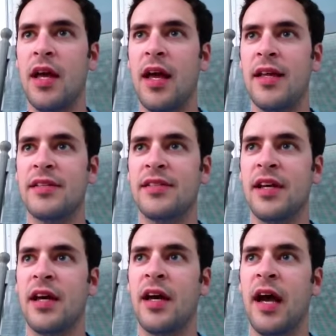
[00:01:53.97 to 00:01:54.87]
And
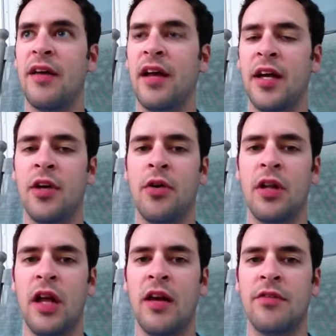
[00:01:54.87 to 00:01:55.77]
I know a
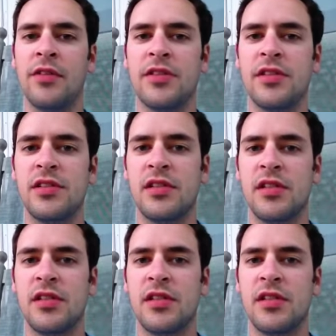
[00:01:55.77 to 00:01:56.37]
lot of us